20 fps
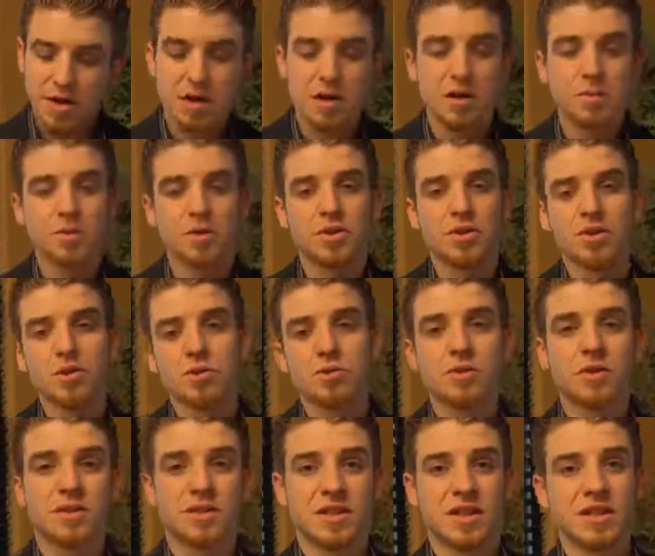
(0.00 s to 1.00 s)
Number
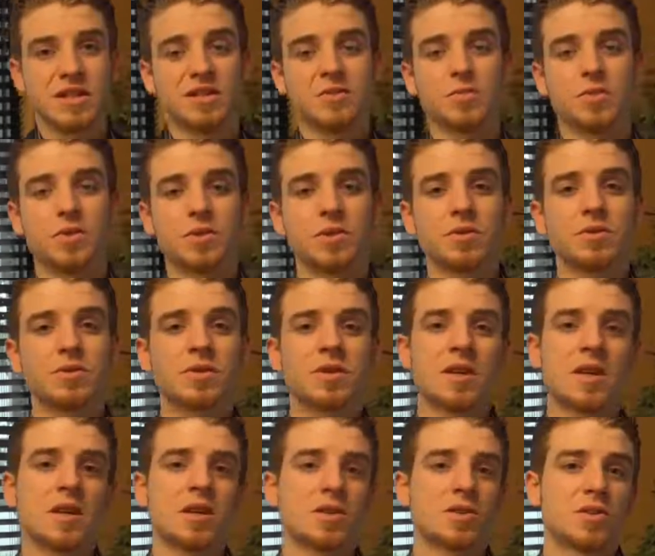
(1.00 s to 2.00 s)
2 is
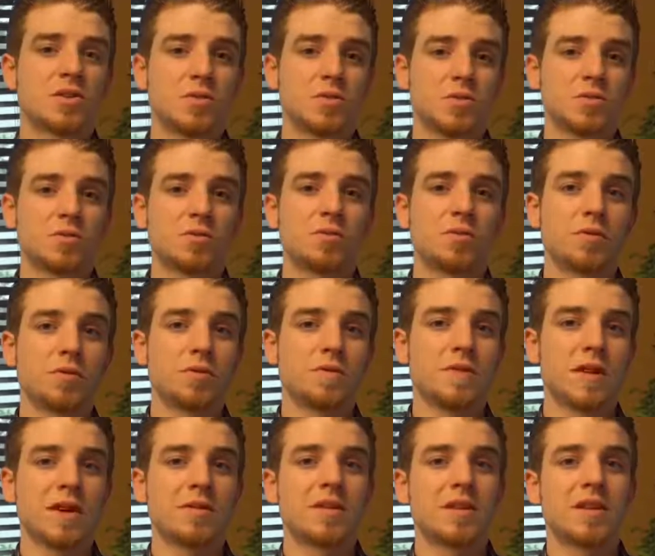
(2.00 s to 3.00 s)
testimonials. Social
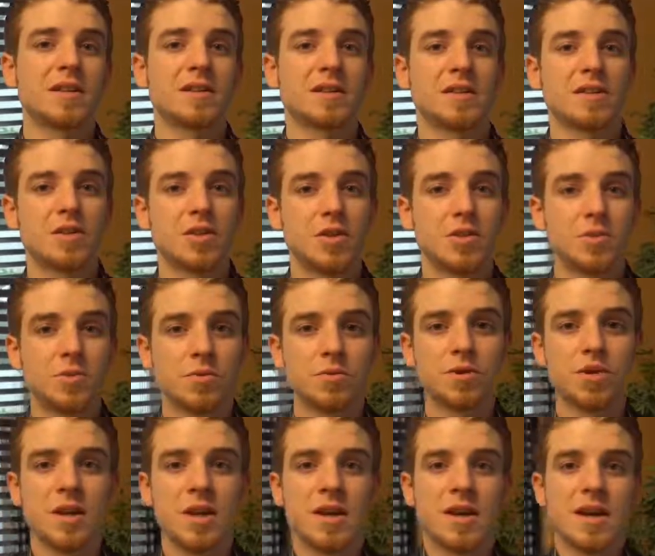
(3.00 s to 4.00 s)
proof nowadays is
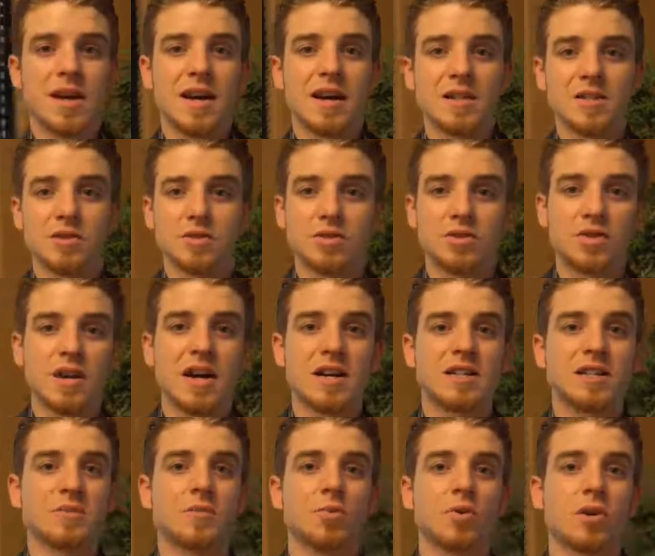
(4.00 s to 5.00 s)
huge. As you're
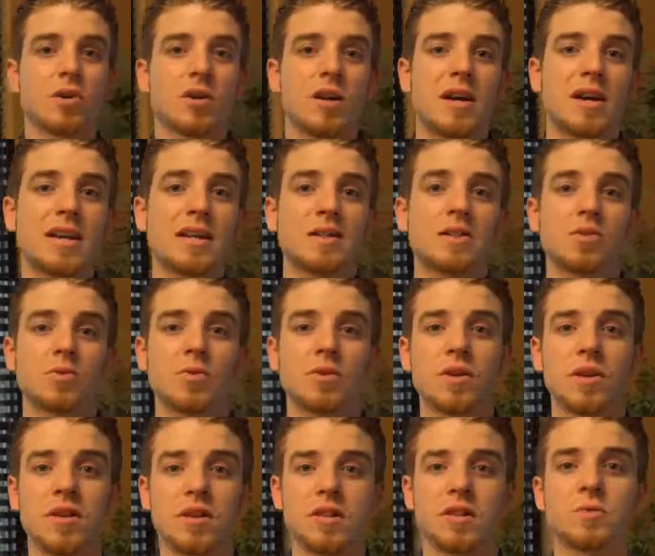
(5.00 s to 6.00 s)
attracting more clients or
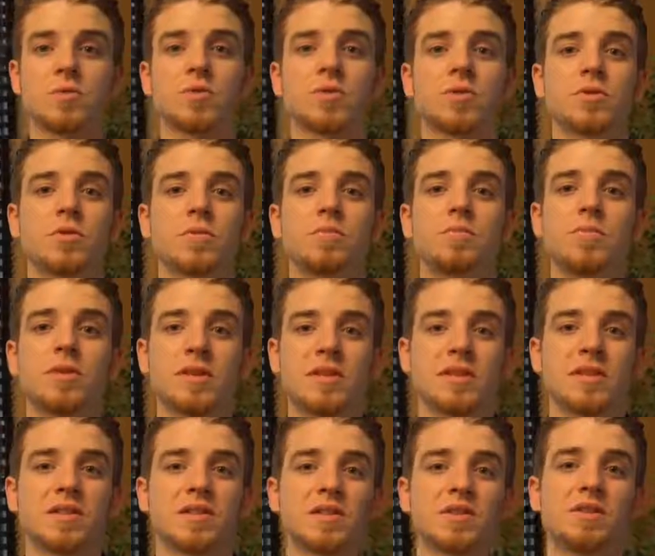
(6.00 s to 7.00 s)
customers or
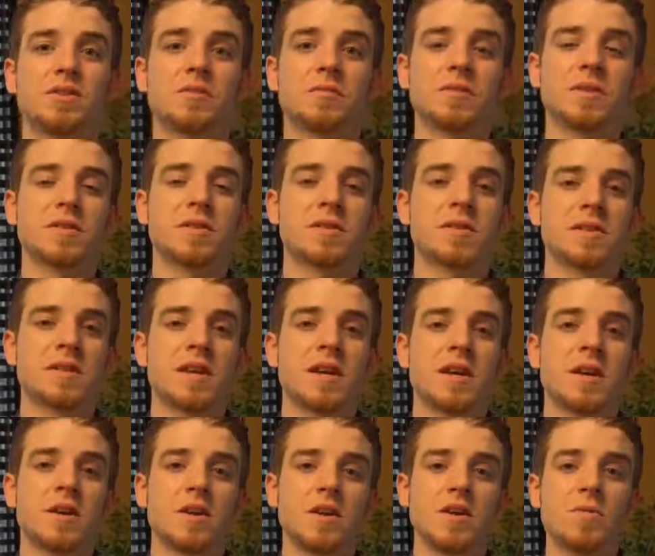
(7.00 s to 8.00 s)
business to your business,
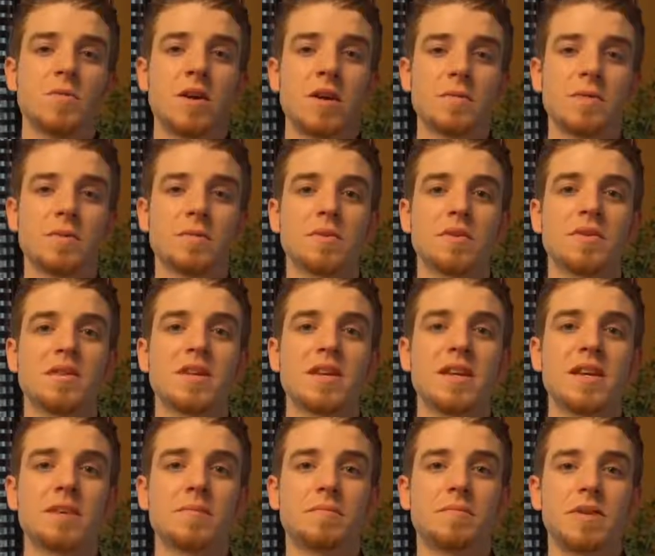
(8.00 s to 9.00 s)
you want to be able to
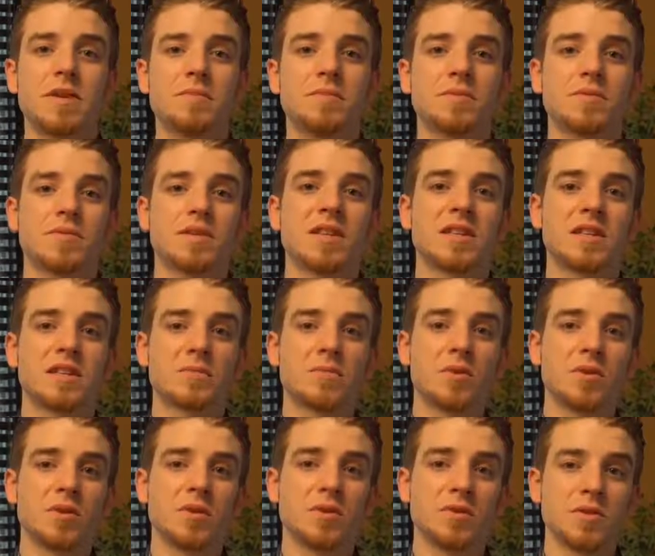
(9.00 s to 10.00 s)
take people's
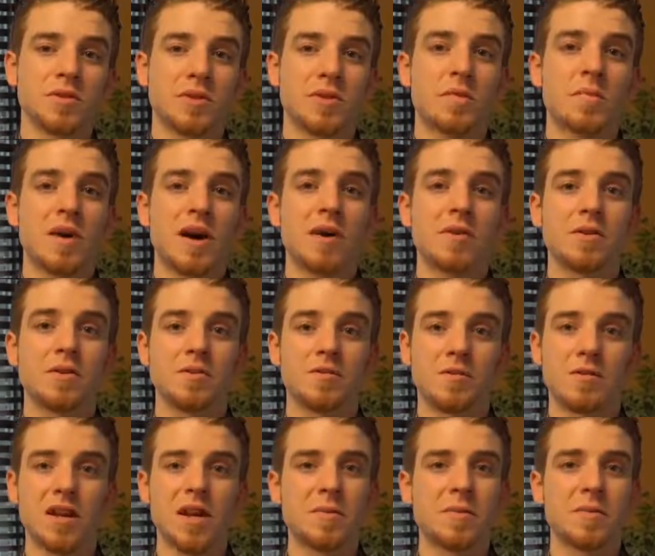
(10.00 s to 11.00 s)
testimonials about you.
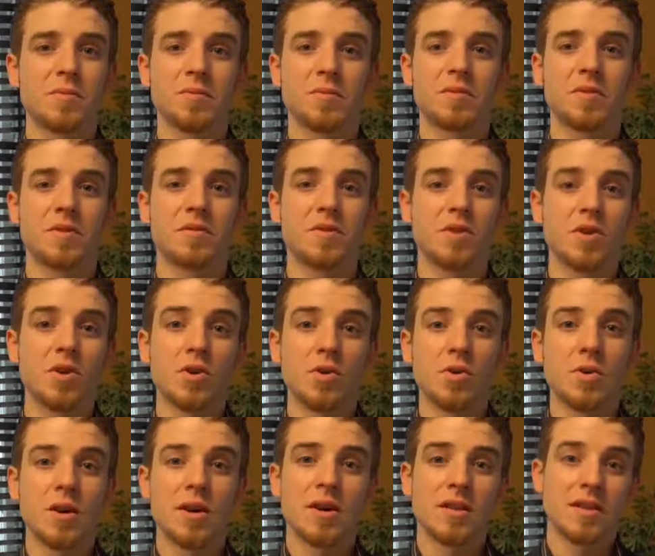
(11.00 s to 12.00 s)
So a lot of people don't
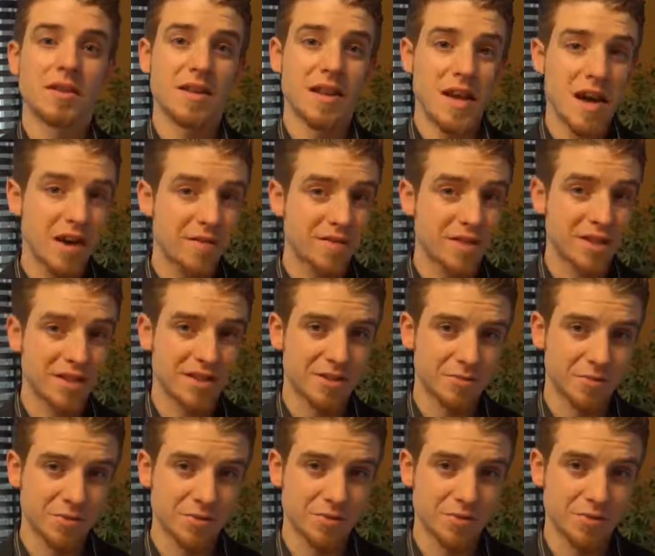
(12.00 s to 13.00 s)
know that they have
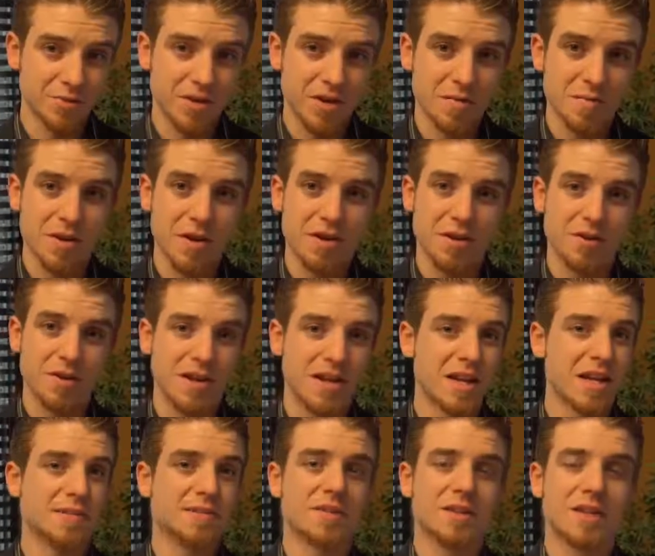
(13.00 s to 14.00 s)
testimonials written about you. I
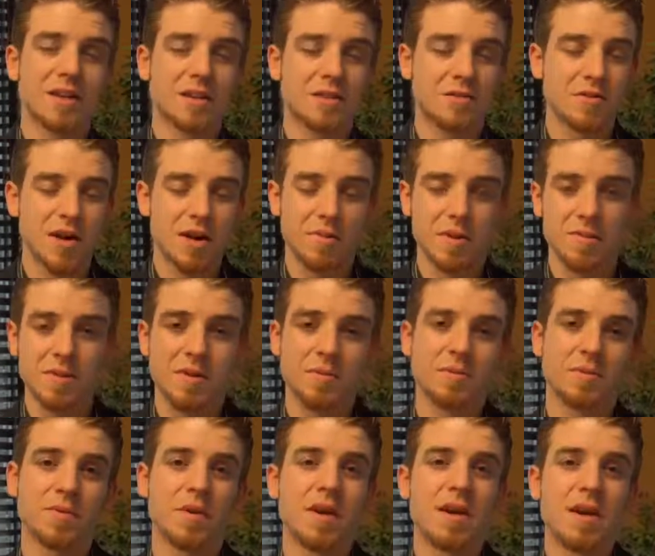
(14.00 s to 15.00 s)
can't even tell you how many
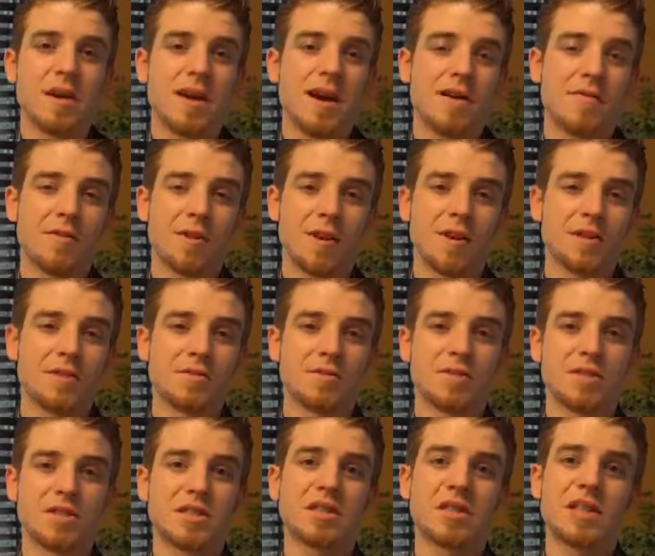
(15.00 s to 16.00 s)
people I've ran into.
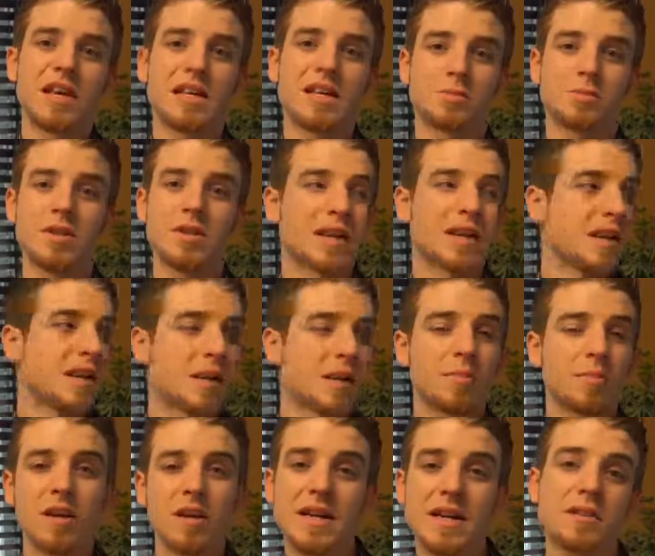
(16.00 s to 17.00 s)
In just the last week, I had
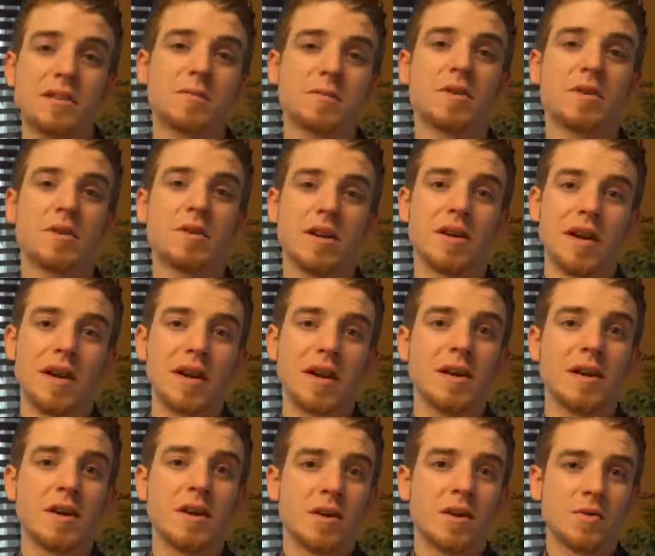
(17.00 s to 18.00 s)
an appliance repair
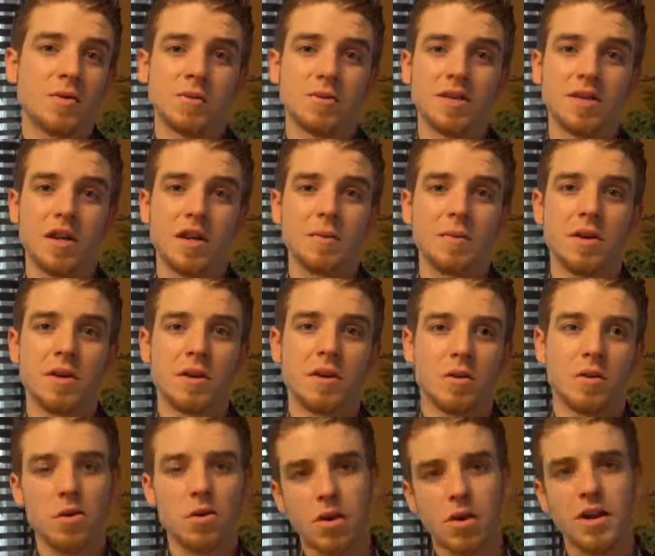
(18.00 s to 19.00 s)
guy who was telling me,
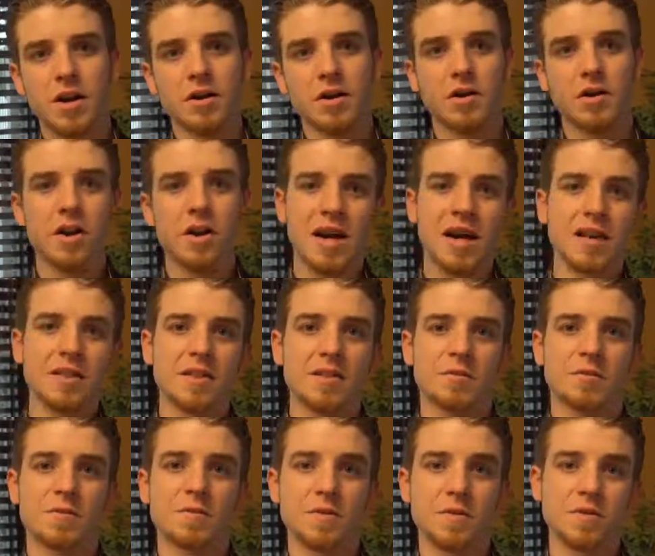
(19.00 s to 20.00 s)
oh, I didn't know I had
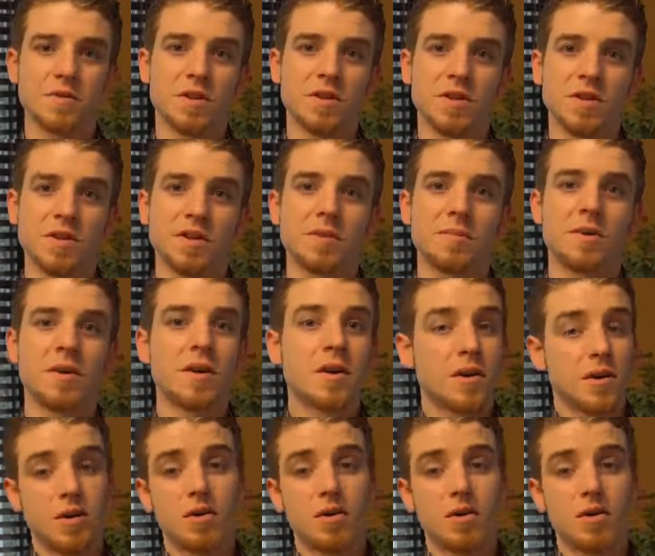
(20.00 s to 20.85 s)
these reviews on Yelp.